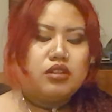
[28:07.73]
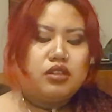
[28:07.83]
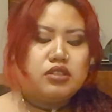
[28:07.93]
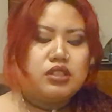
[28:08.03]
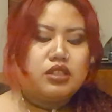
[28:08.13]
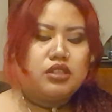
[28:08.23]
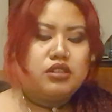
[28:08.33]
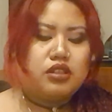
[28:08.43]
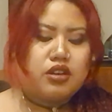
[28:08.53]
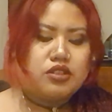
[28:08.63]
It's a little
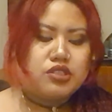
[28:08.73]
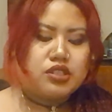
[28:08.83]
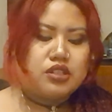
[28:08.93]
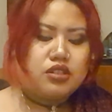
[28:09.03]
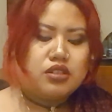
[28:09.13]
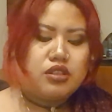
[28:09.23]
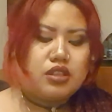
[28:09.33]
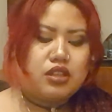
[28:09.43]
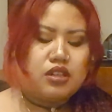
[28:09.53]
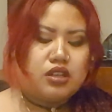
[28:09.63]
larger
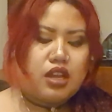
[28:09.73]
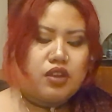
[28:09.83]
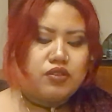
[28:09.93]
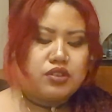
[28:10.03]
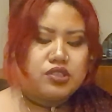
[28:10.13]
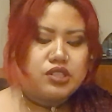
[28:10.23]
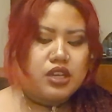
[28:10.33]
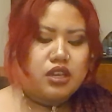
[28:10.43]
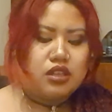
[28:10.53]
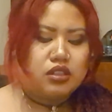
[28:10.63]
than an average
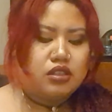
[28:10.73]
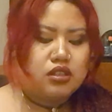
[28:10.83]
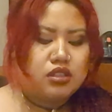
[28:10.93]
deck.